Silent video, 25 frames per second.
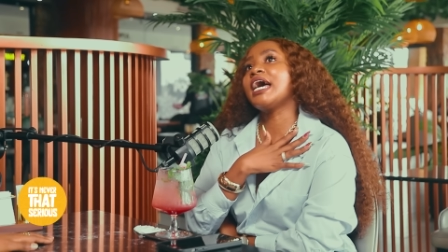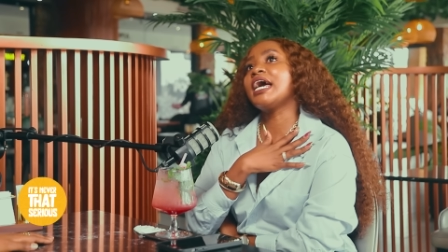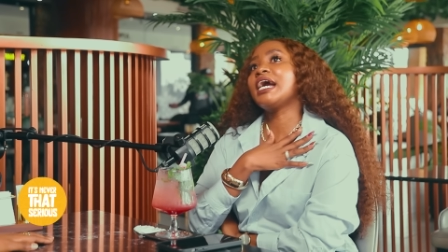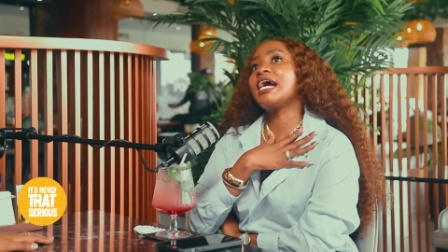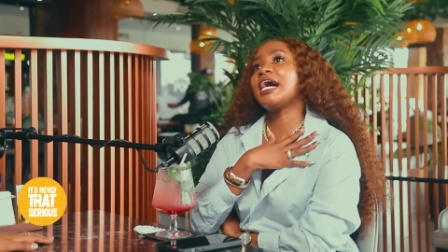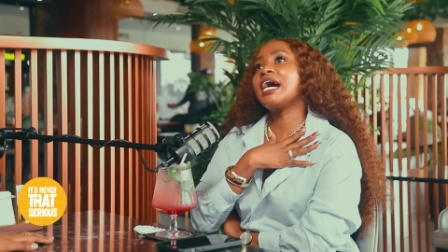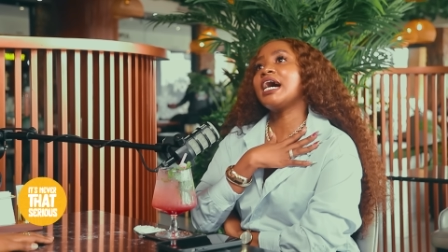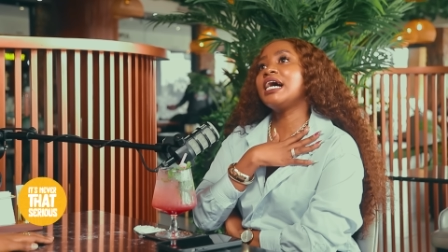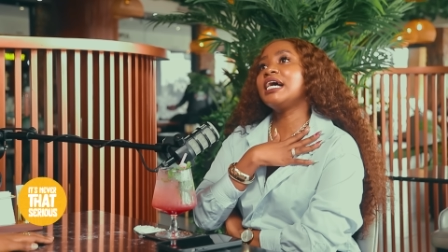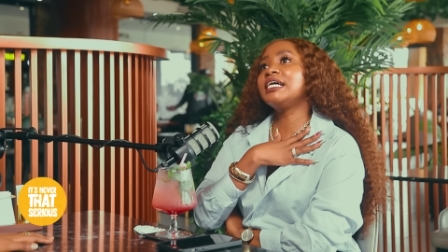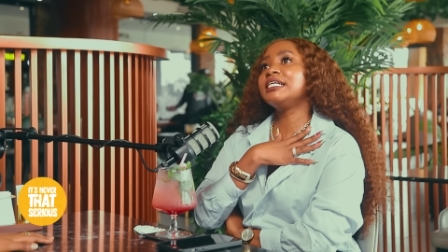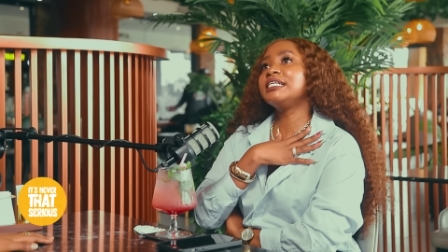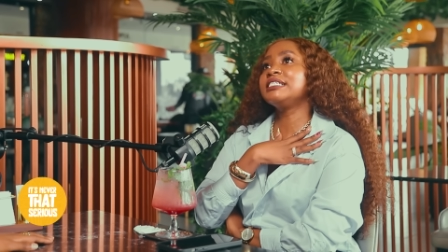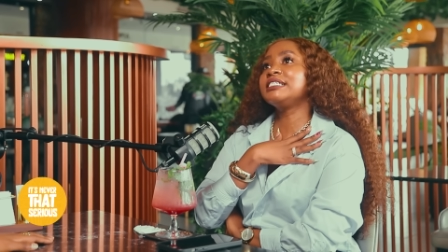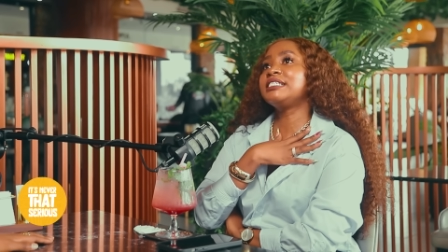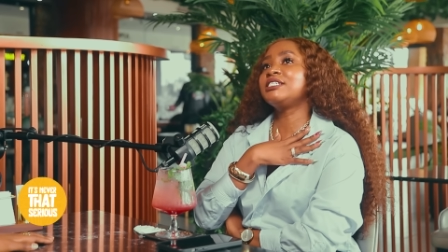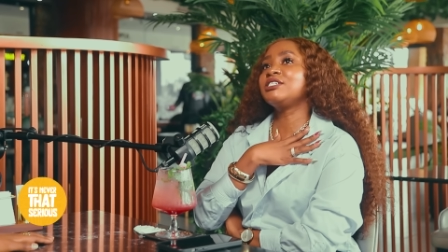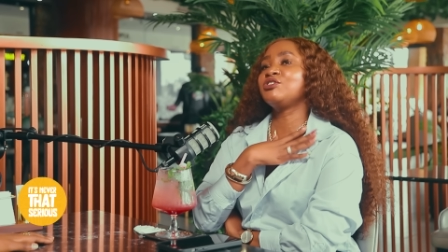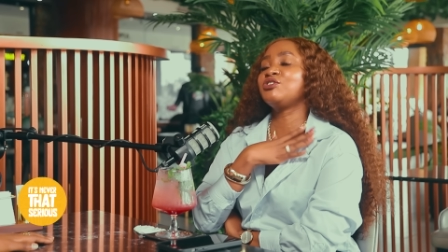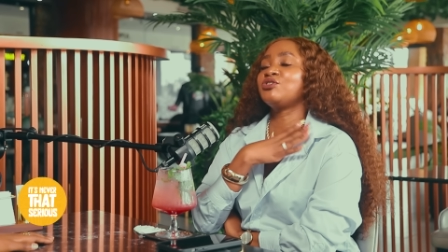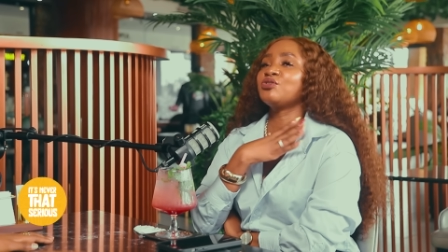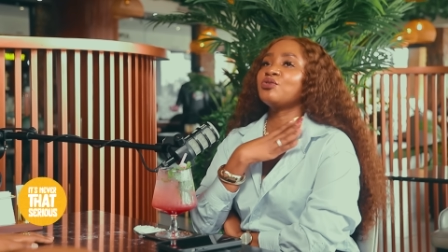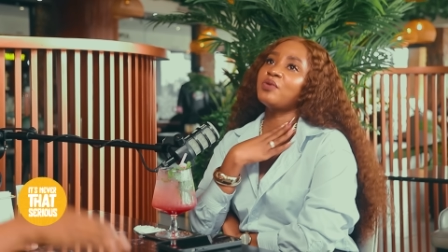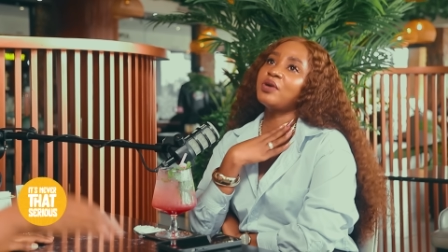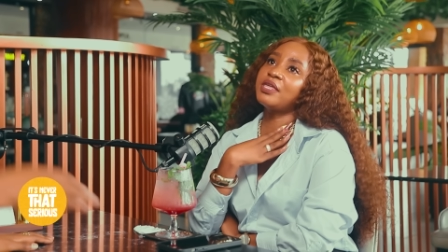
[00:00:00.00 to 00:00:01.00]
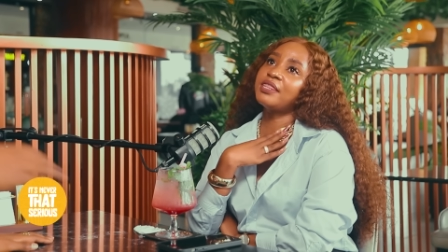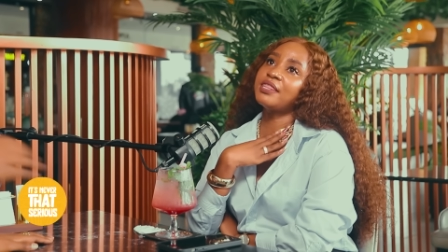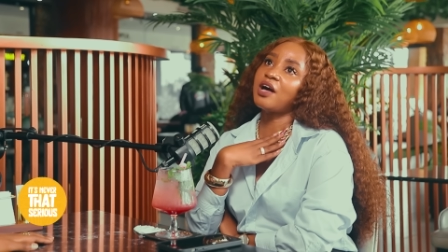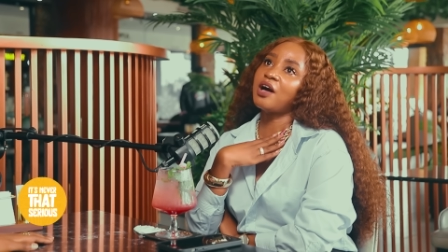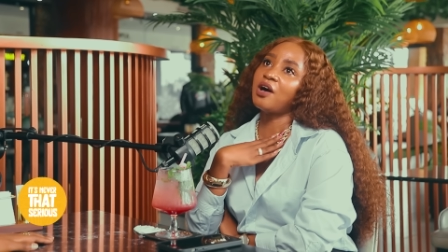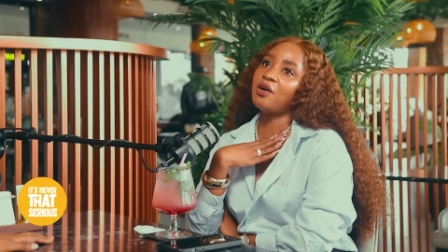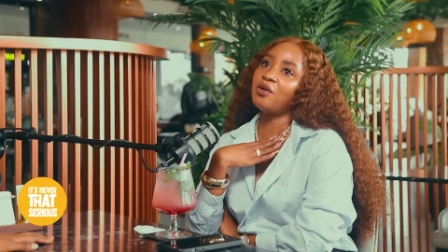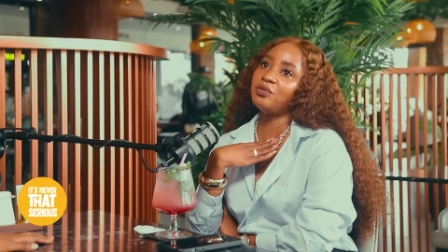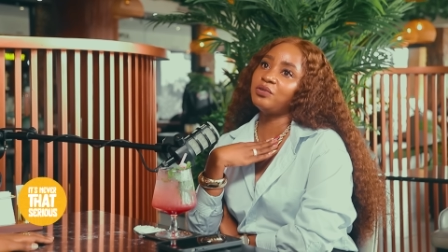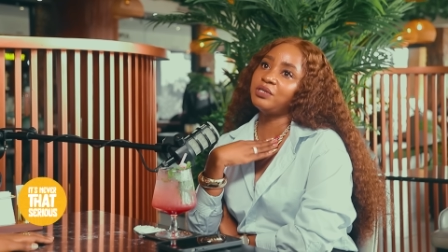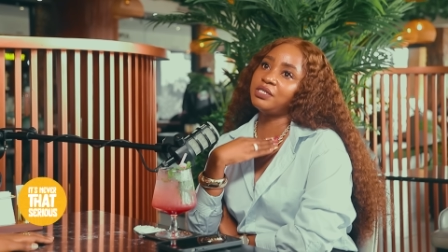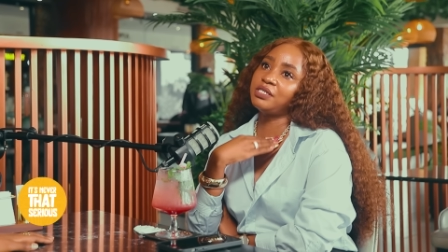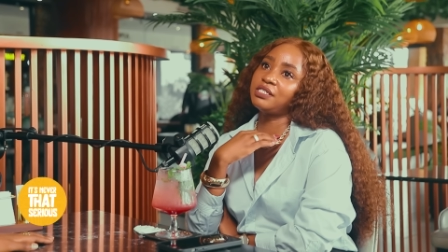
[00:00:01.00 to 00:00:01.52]
I can't do
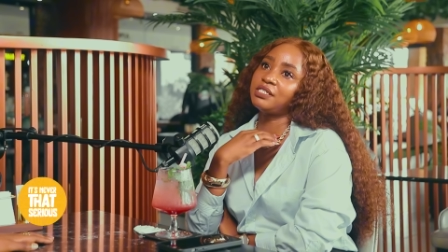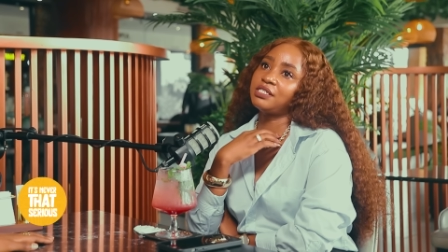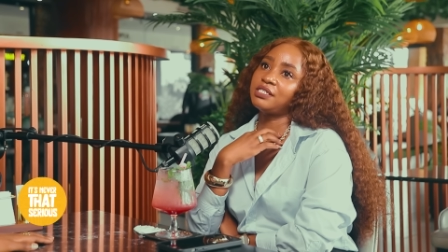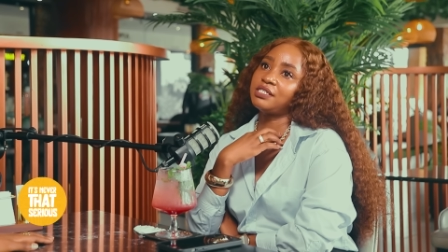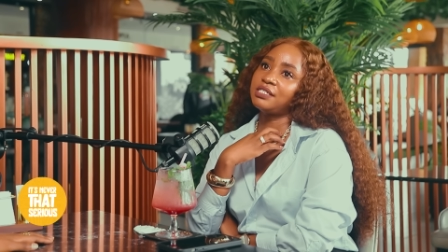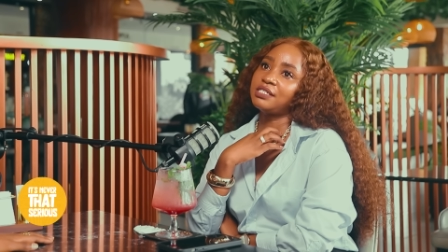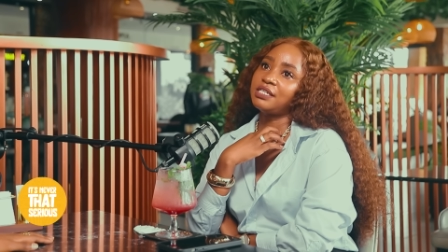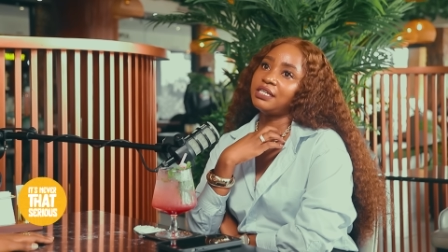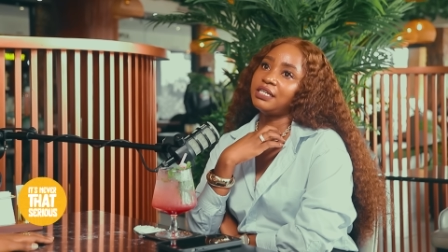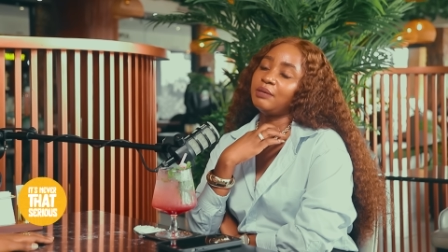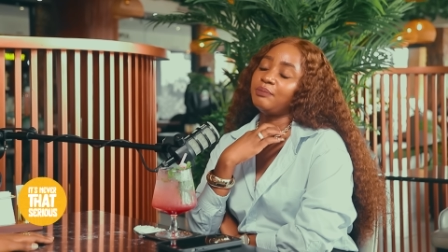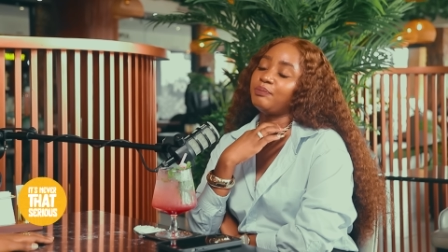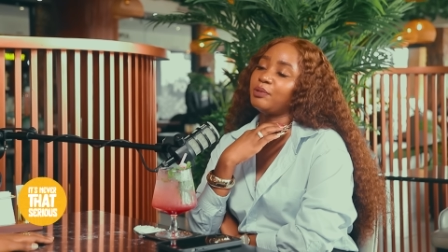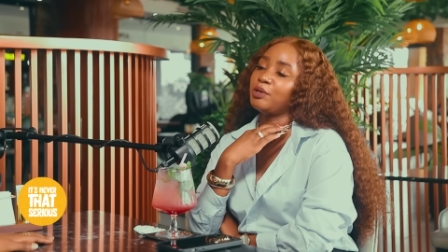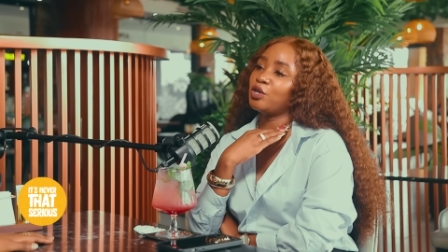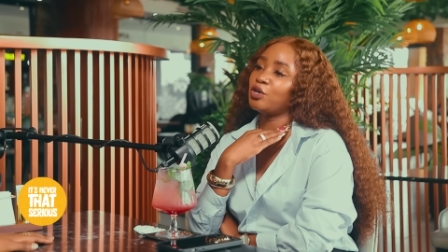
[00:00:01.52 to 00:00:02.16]
without lip